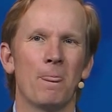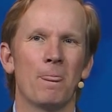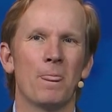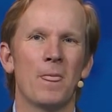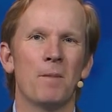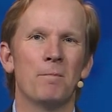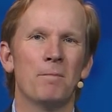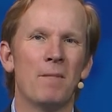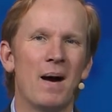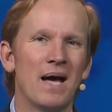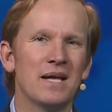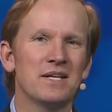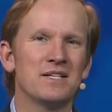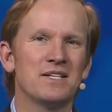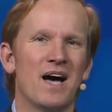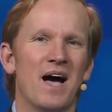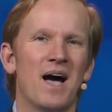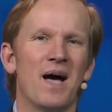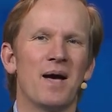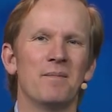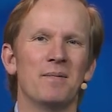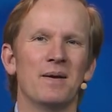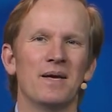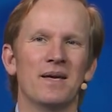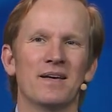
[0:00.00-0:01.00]
That my
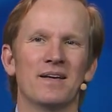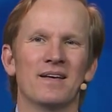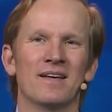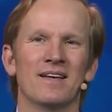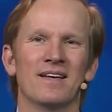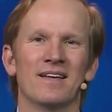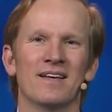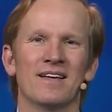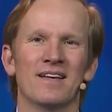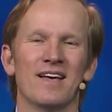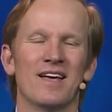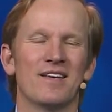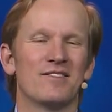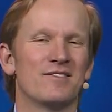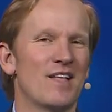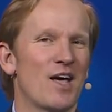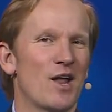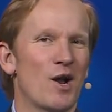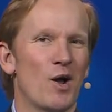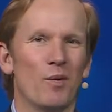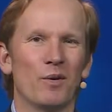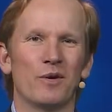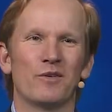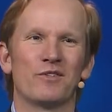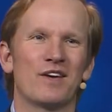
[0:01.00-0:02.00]
timing is
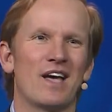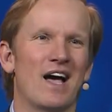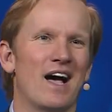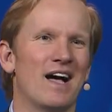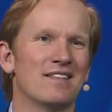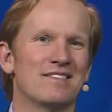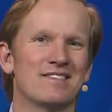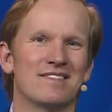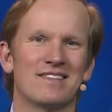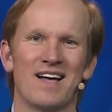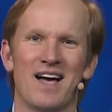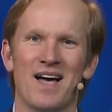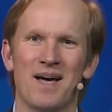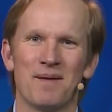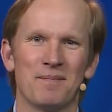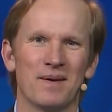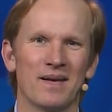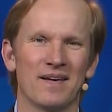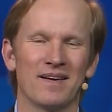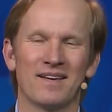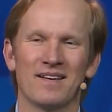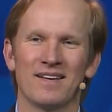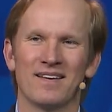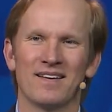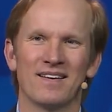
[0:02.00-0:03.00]
not always God's
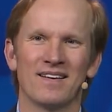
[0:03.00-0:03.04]
timing.